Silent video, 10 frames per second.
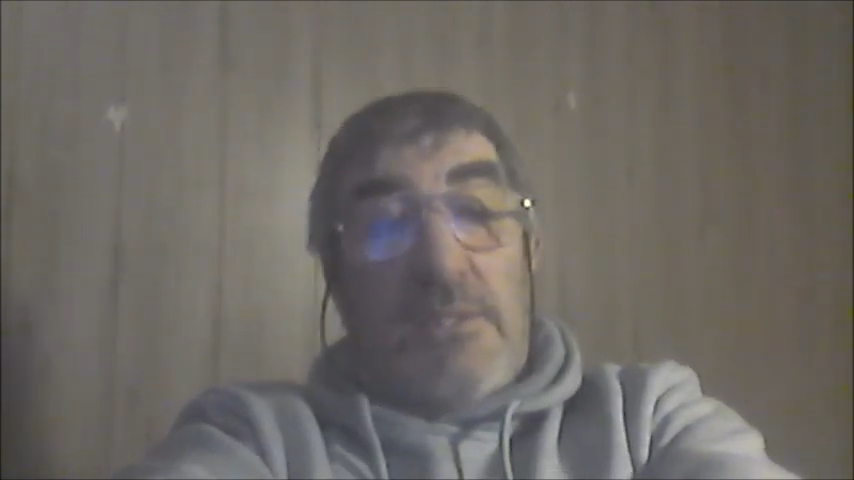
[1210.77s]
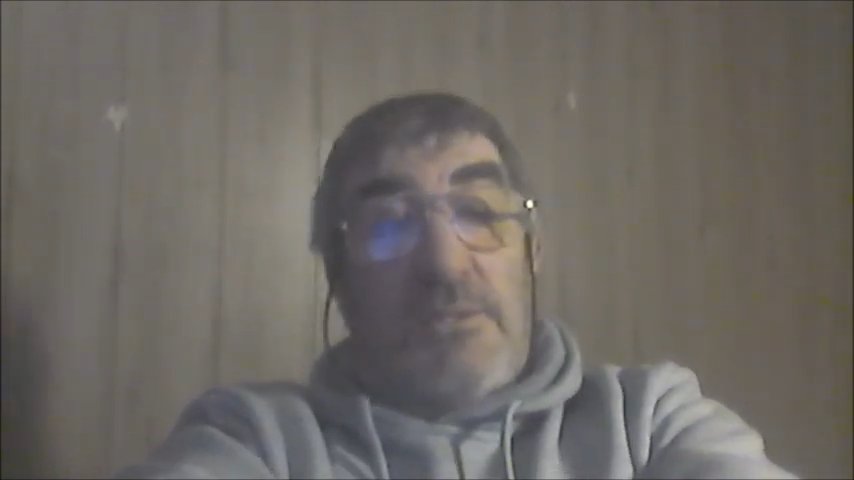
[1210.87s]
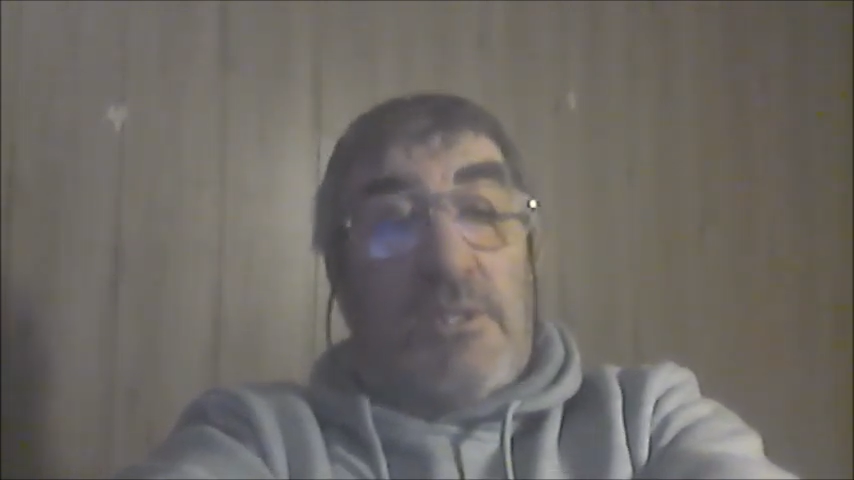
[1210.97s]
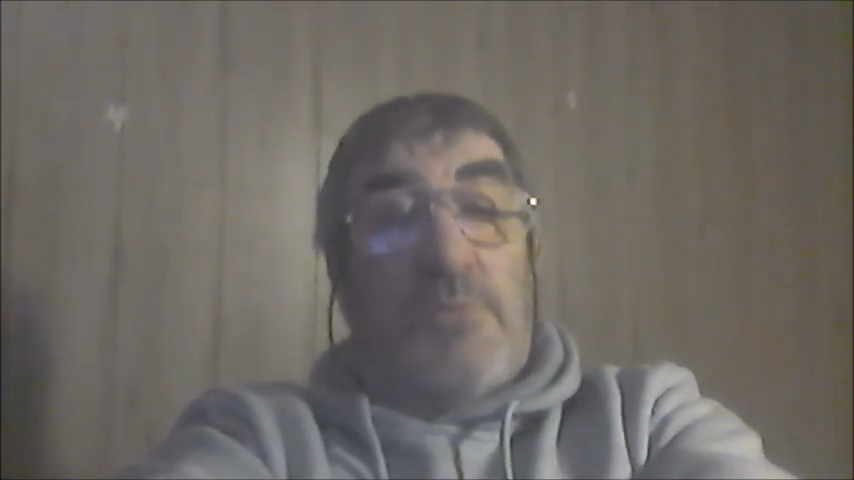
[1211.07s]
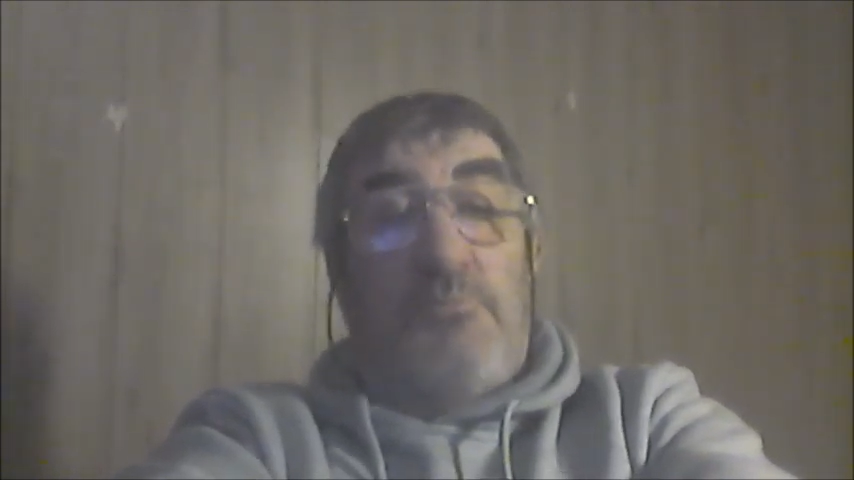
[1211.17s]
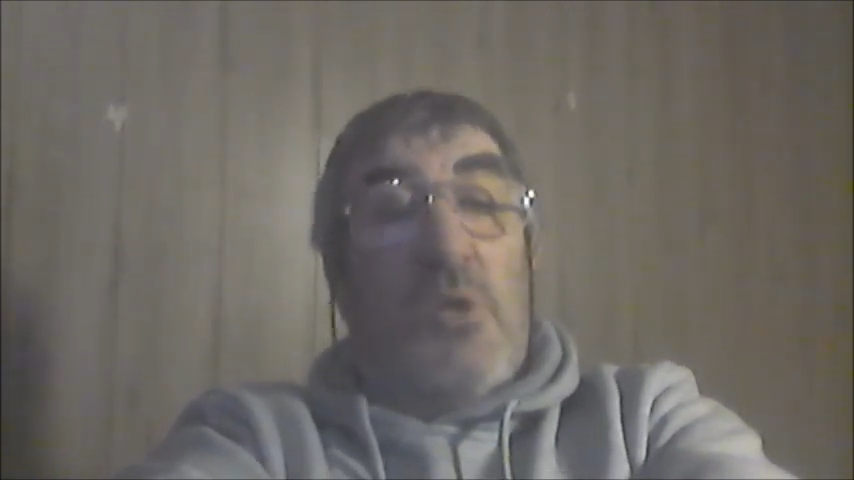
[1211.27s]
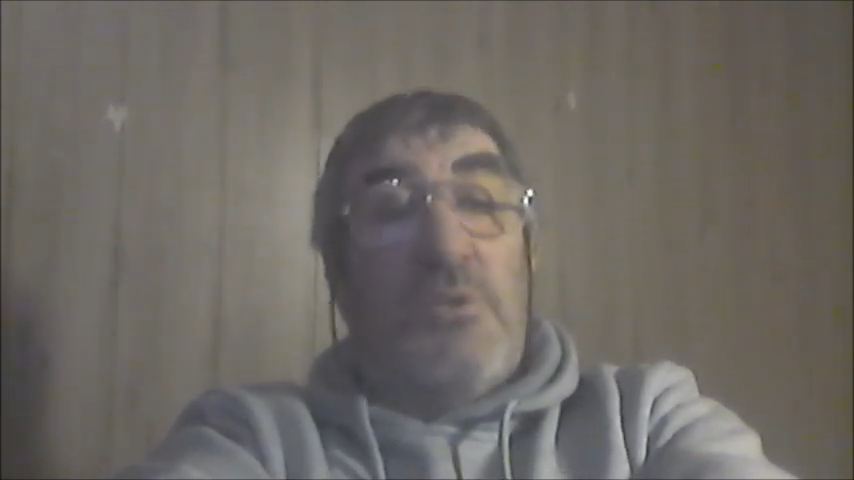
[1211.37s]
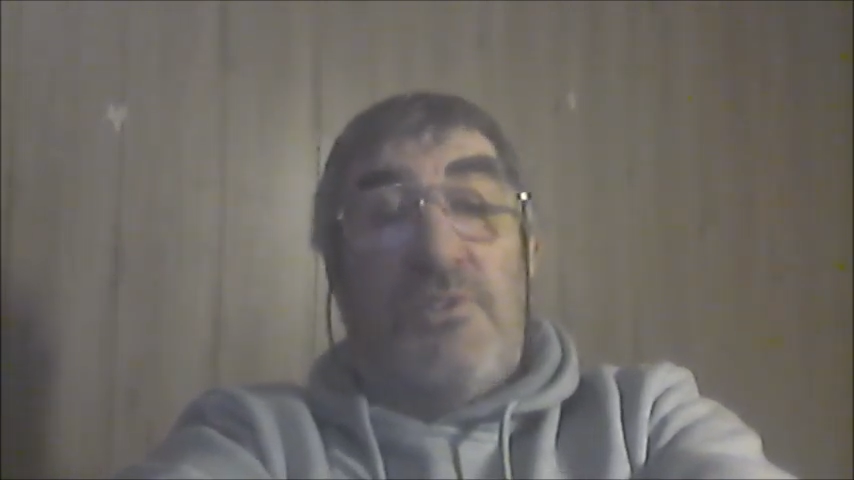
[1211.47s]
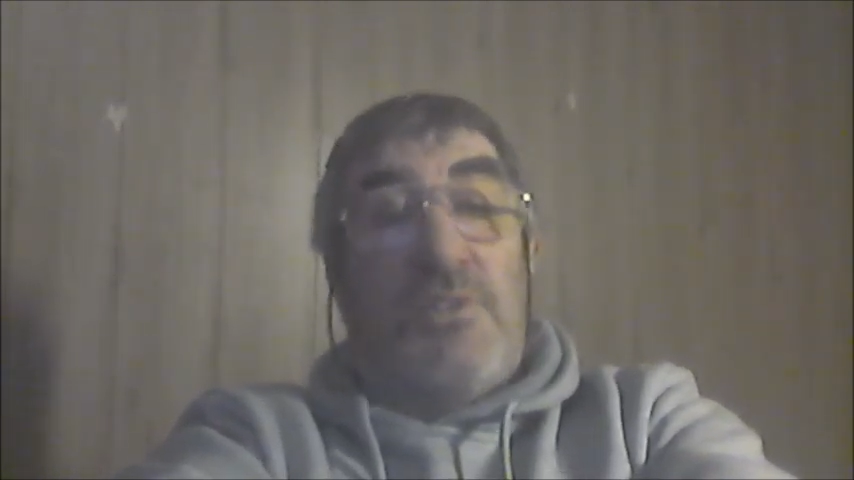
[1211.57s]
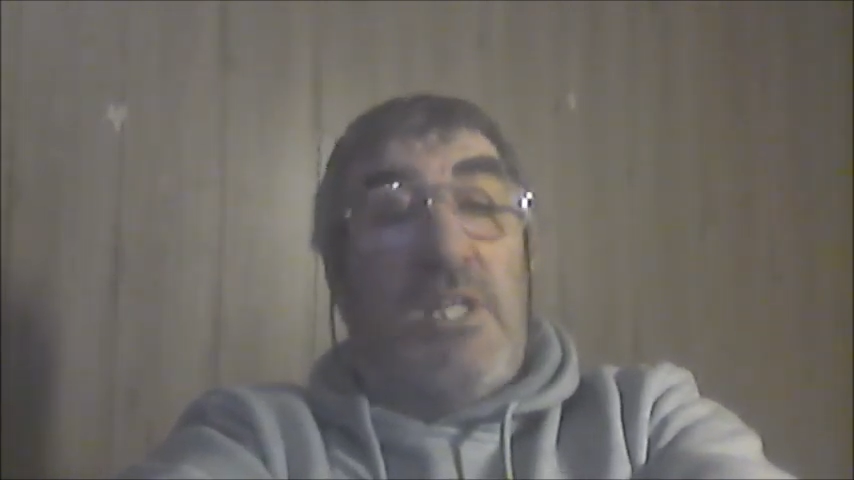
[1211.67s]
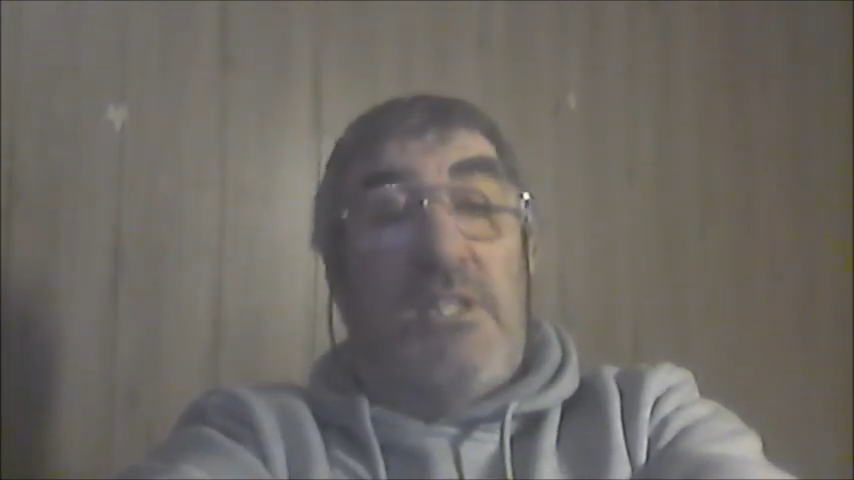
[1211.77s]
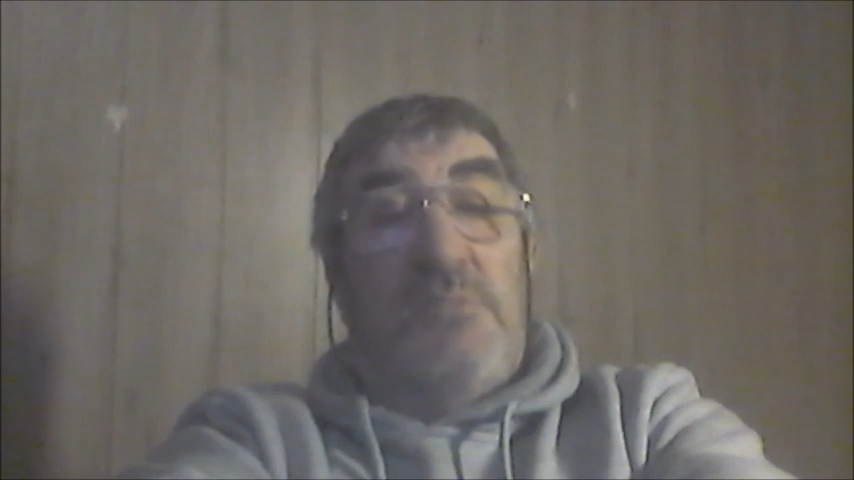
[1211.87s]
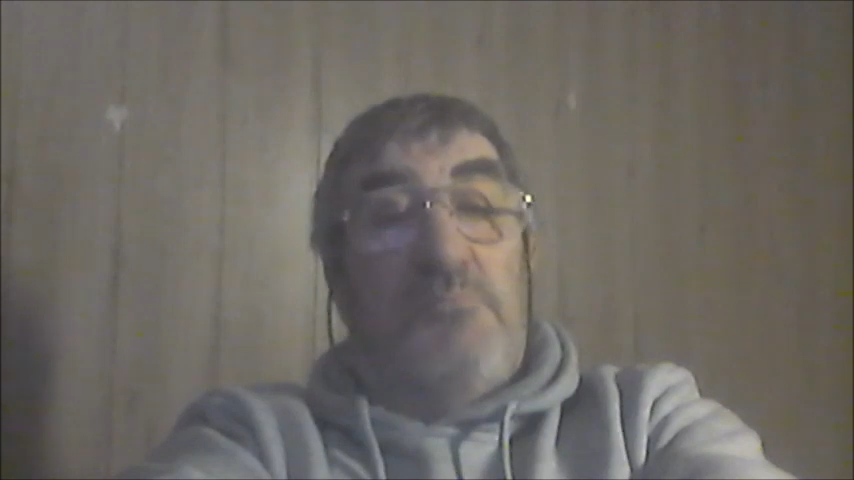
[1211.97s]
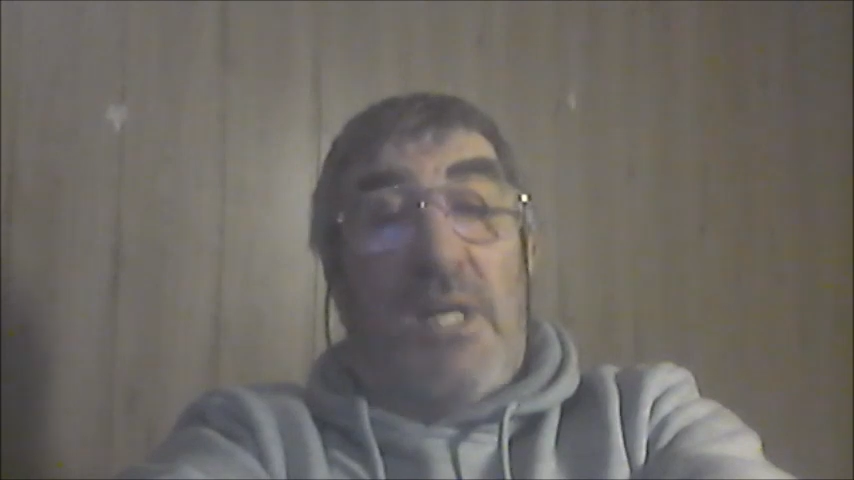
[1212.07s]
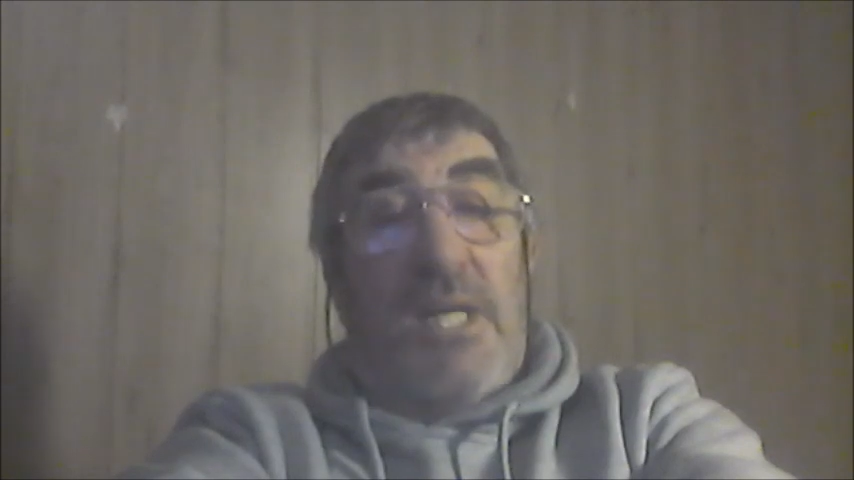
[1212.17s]
It's bog
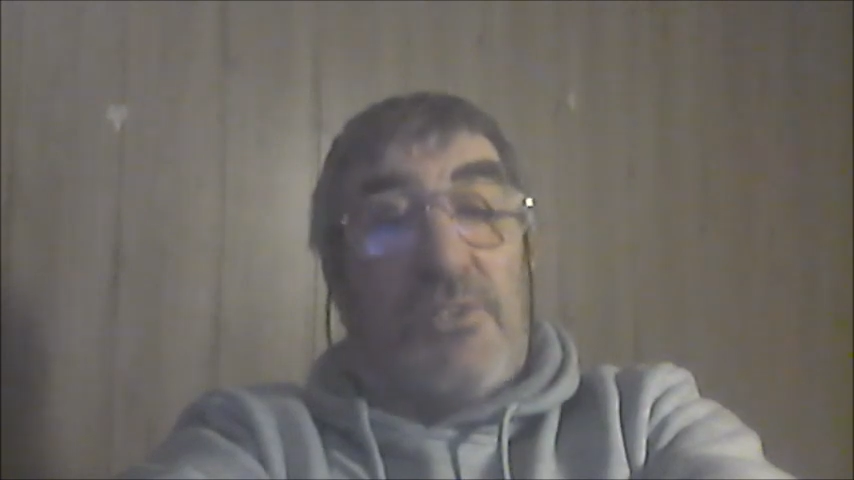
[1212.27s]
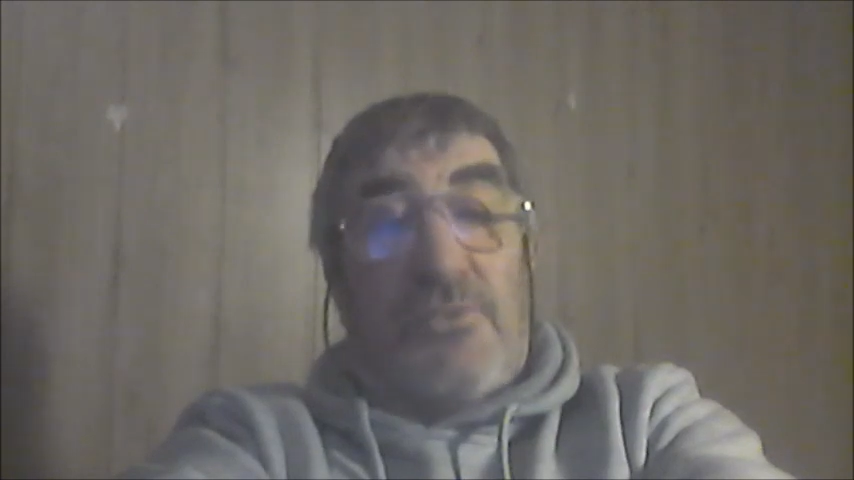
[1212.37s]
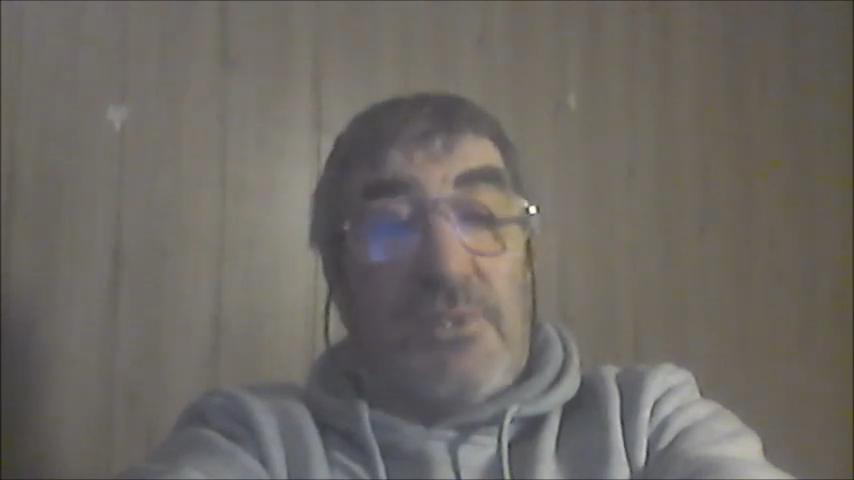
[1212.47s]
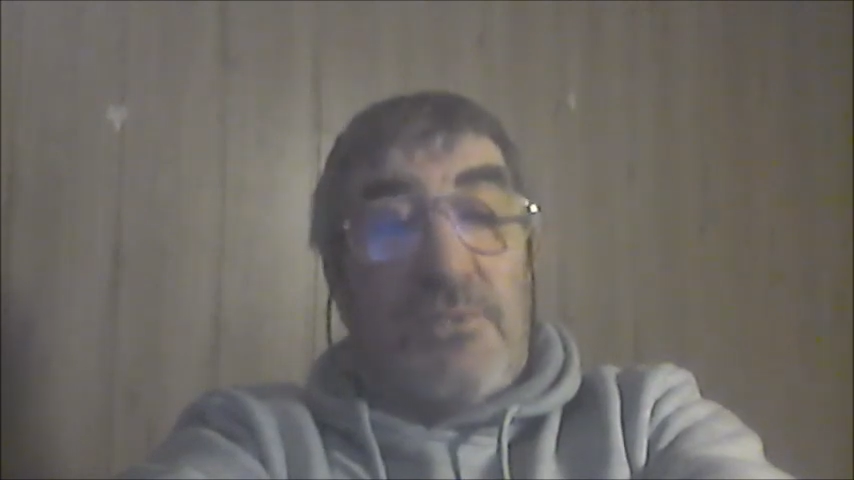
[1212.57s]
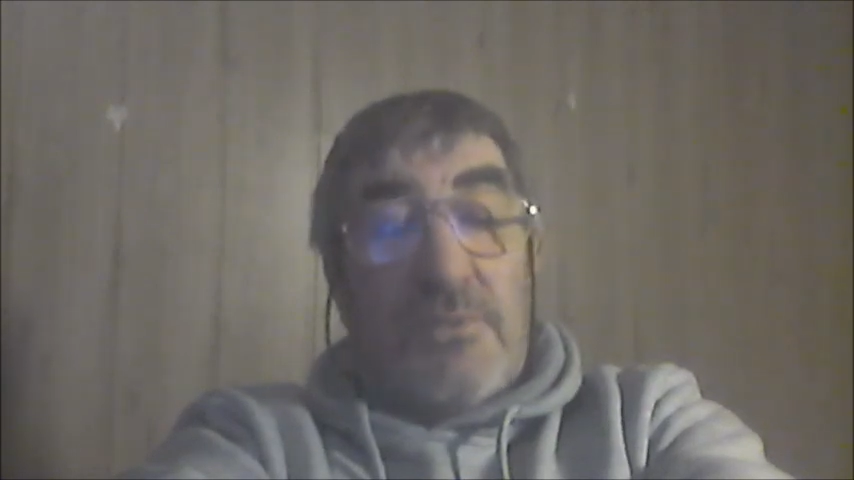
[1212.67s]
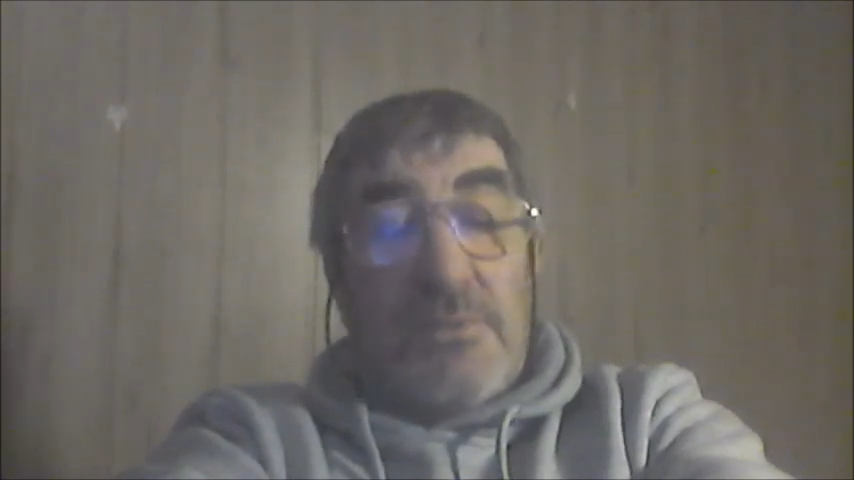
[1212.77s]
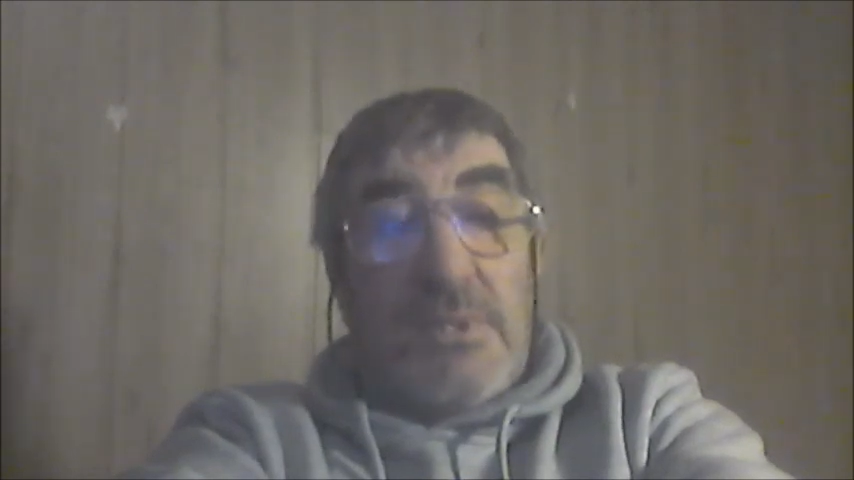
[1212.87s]
standard batteries.